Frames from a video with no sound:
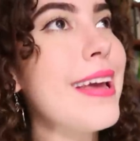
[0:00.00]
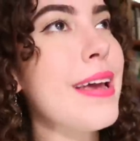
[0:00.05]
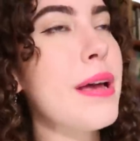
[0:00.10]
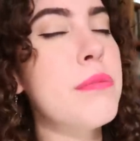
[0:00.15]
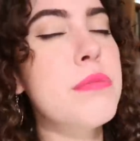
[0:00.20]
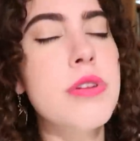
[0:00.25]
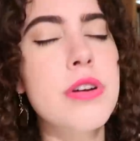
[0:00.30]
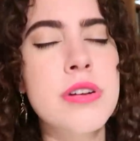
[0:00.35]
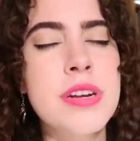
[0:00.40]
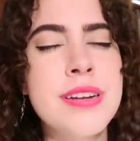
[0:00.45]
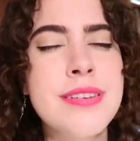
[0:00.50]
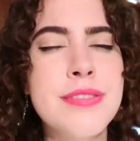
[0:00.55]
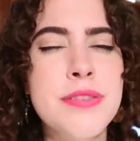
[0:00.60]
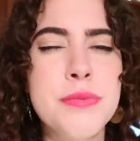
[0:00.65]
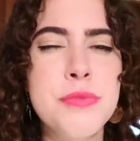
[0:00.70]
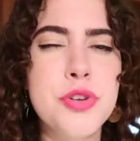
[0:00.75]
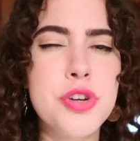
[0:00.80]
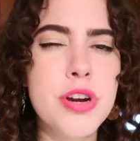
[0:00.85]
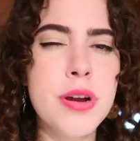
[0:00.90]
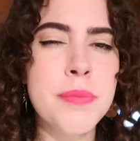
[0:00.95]
like I'm learning
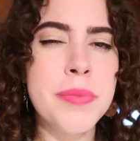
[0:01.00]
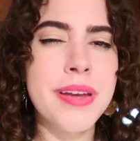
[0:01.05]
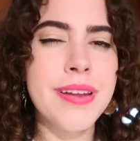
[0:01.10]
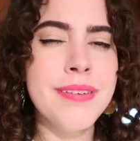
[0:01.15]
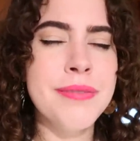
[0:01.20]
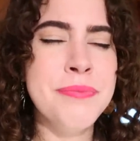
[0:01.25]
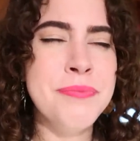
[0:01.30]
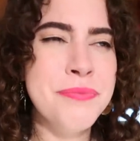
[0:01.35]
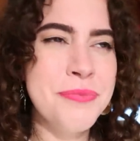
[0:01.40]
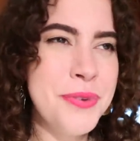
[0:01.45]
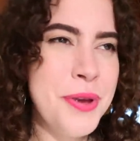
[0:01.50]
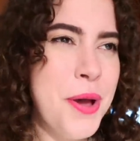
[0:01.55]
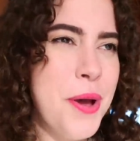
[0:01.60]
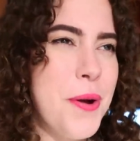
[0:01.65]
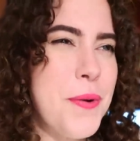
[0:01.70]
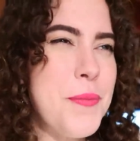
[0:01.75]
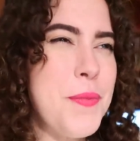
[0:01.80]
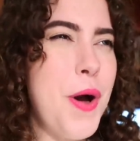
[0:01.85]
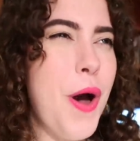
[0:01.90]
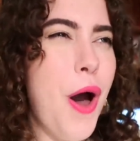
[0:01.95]
some German
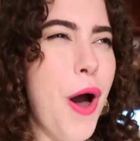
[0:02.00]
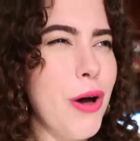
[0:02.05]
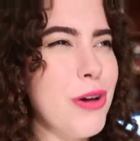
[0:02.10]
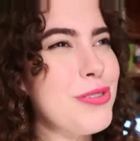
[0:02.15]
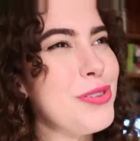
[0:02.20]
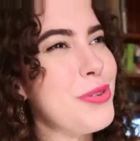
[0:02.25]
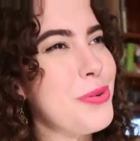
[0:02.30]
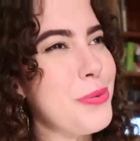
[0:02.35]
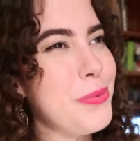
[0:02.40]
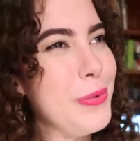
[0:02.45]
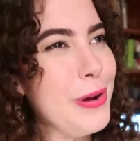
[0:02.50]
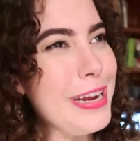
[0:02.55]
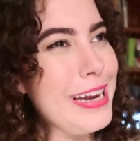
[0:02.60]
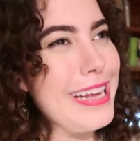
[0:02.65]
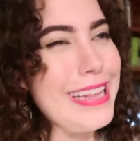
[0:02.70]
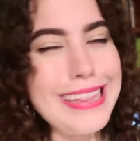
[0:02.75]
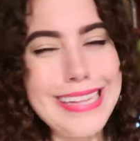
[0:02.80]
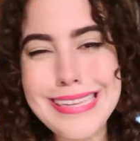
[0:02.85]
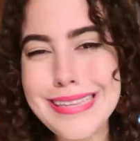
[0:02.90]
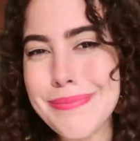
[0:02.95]
while also
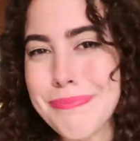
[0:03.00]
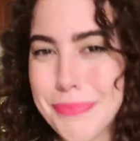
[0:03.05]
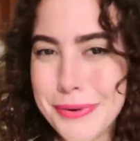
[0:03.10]
reading this